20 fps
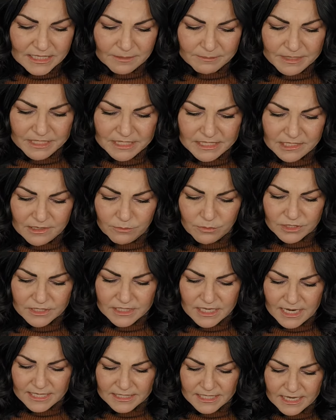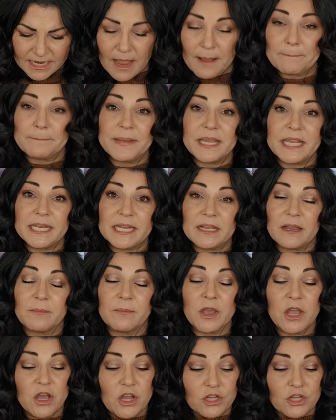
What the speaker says: Let me see what size I got. Medium.